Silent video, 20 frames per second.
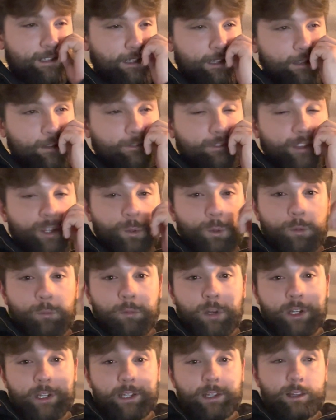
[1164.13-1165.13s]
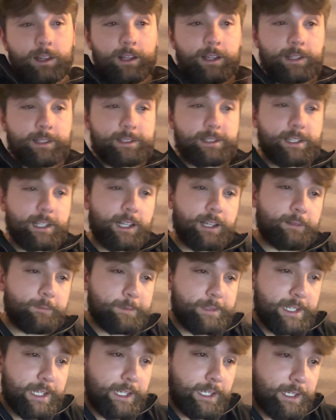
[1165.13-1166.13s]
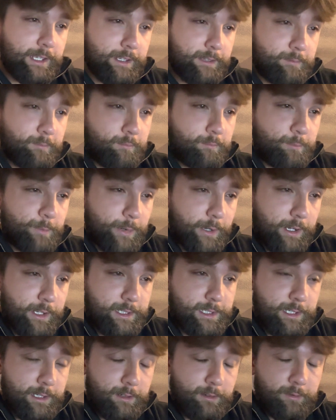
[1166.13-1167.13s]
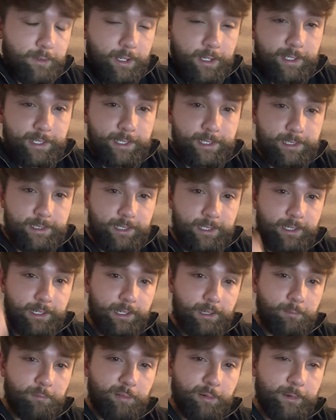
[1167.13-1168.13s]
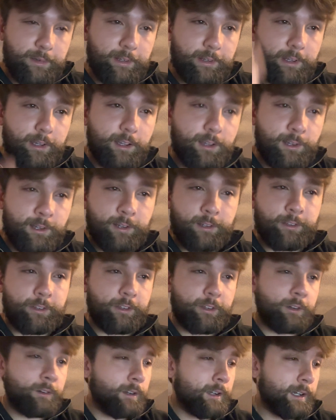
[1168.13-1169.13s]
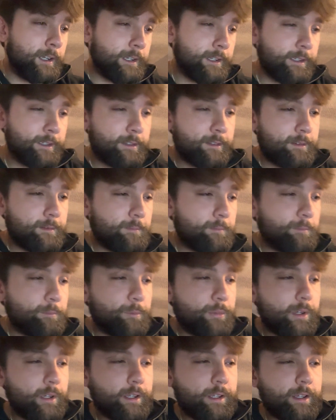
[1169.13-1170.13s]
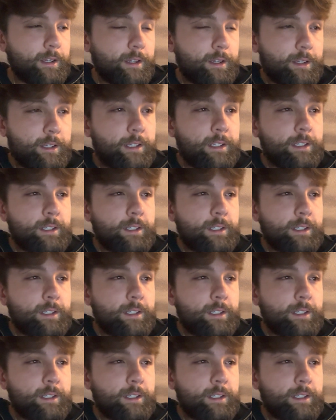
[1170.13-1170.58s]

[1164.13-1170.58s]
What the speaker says: If there were money lines, I'm taking President of Iceland. I'm putting a hundo on it. But